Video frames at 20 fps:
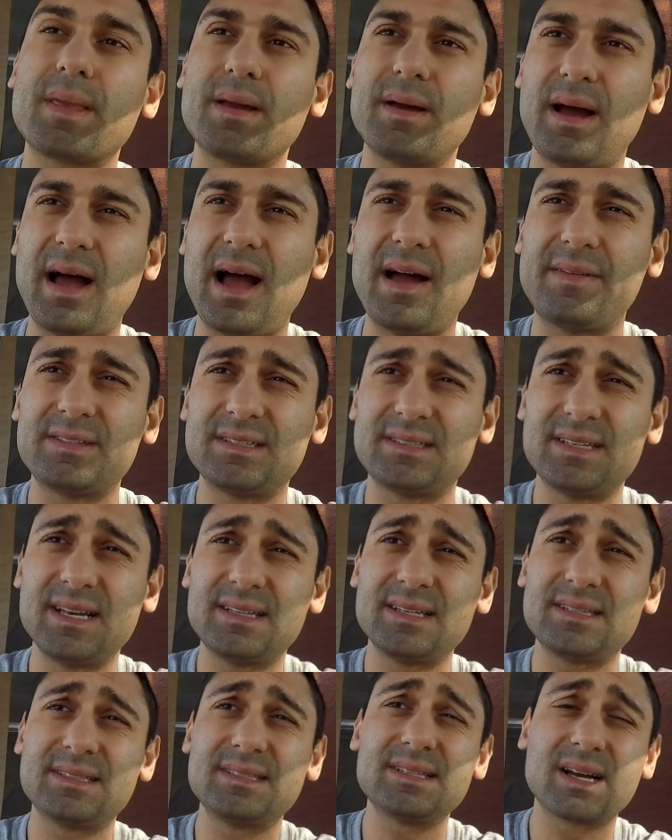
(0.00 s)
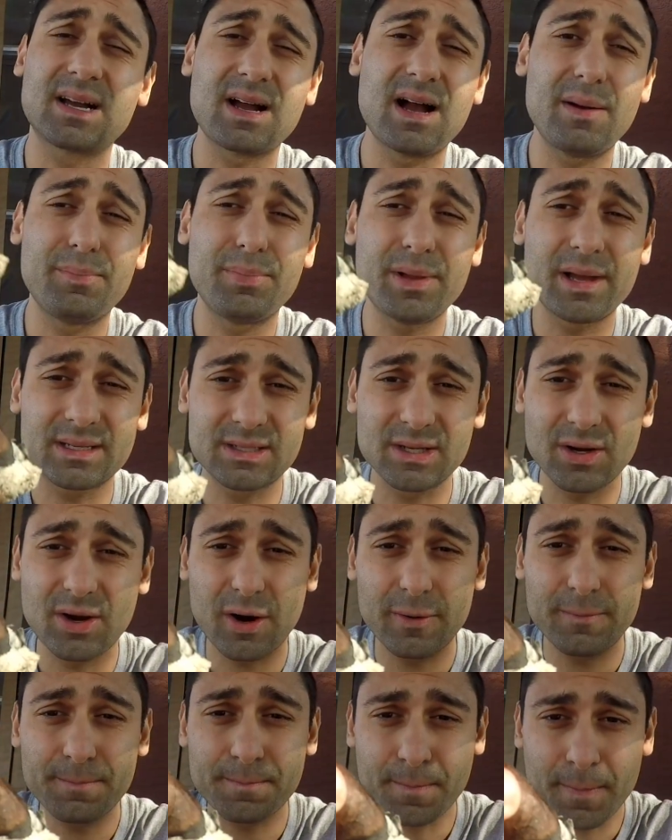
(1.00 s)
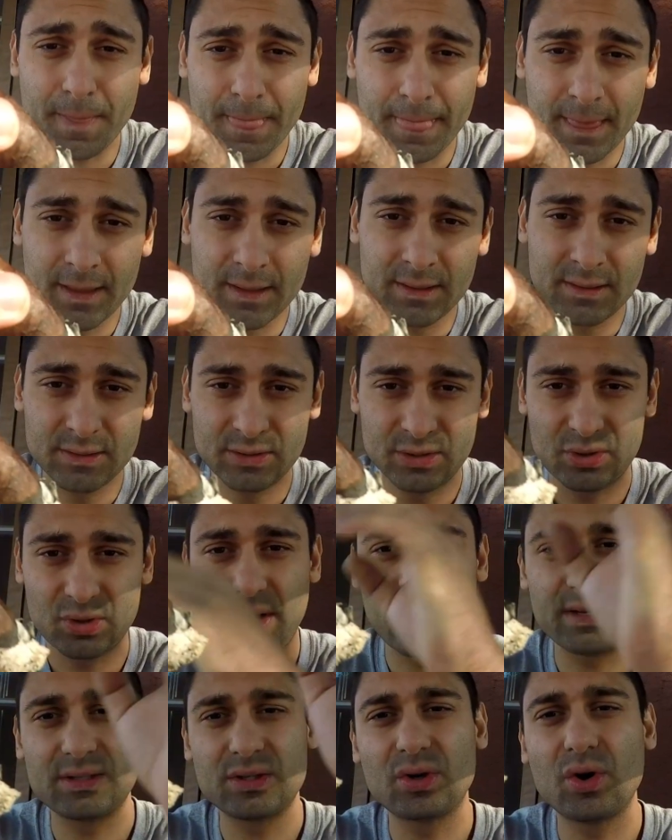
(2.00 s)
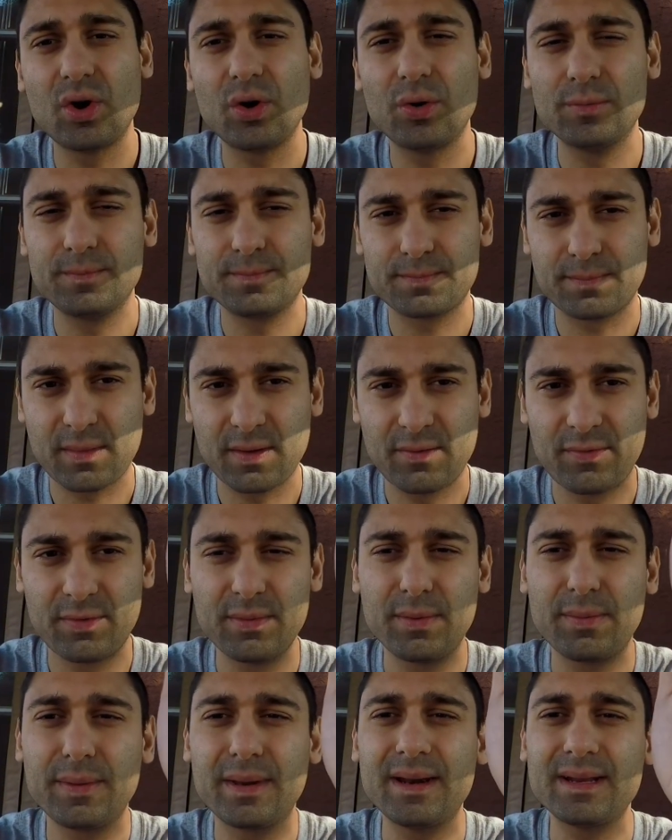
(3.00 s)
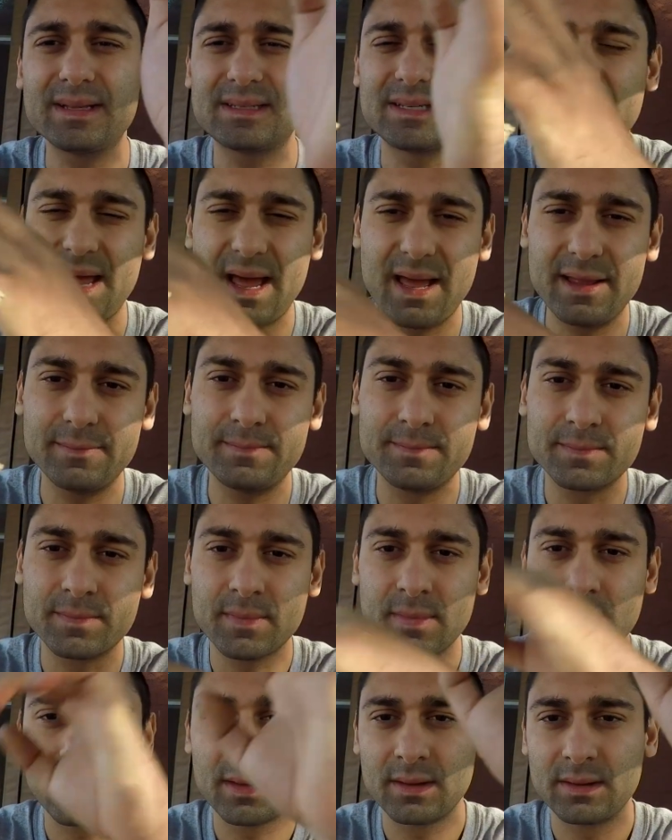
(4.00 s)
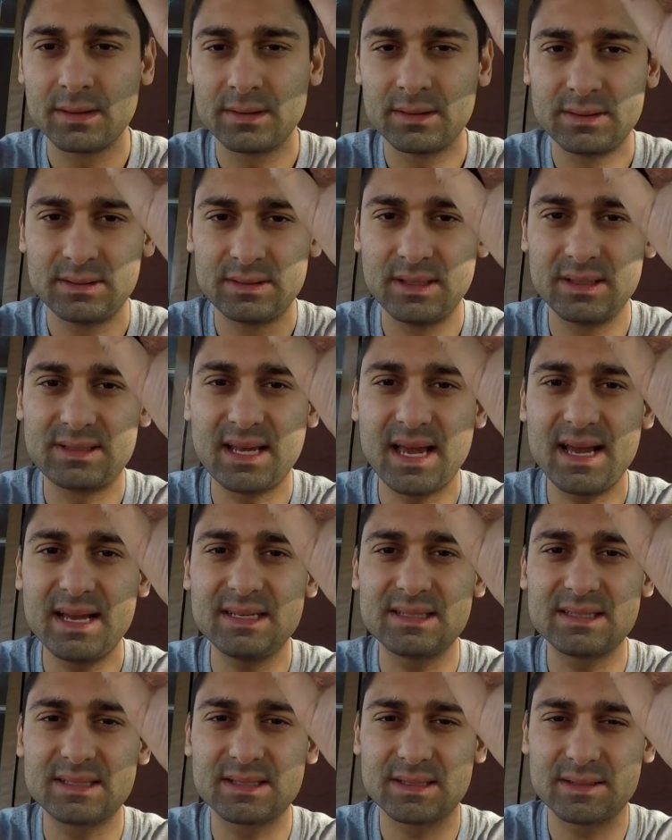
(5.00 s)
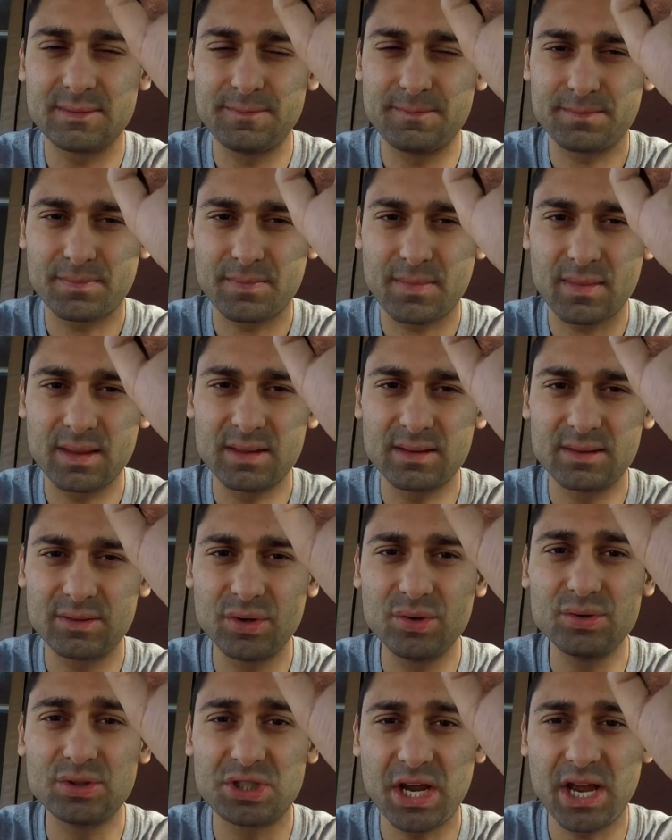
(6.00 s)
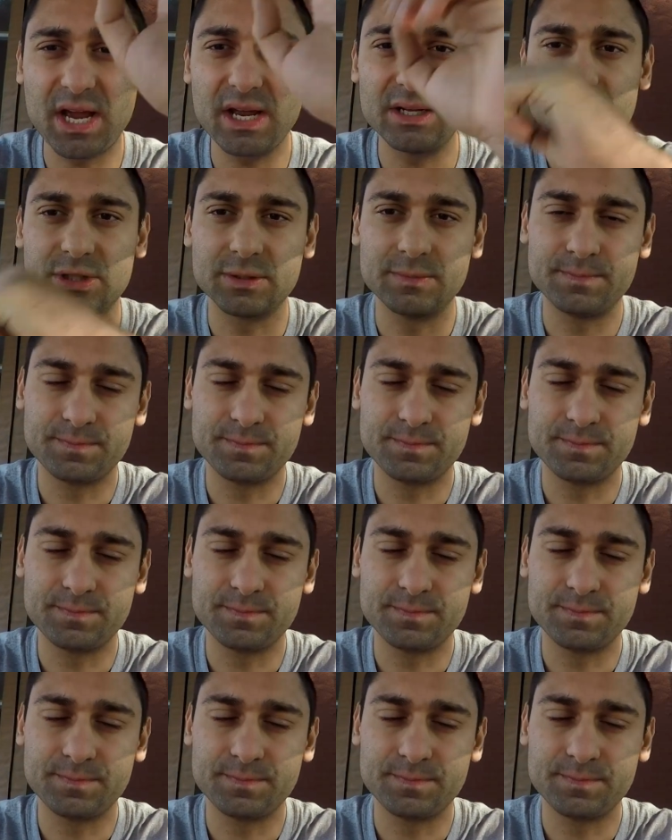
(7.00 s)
I have to say, this is a complex cigar, so as you go from the beginning to the end, the tastes do change.